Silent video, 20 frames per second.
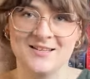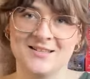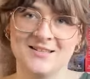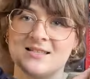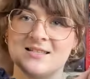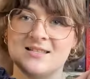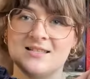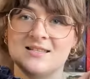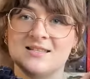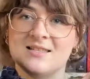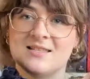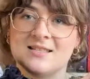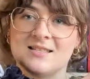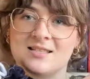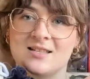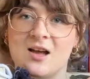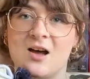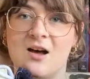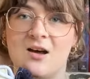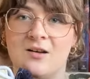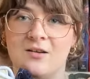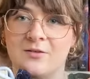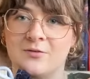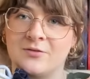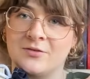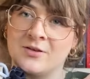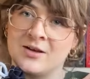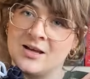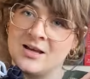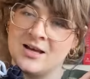This is the start
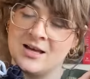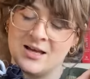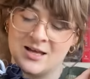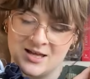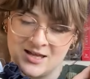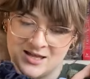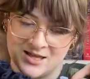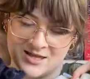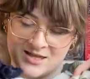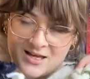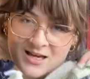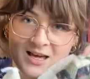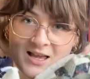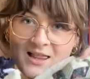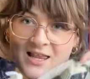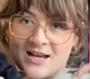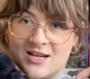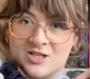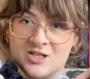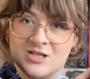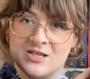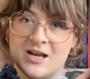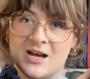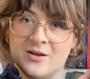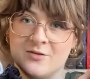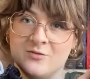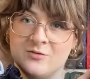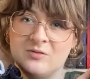of the collection that I'd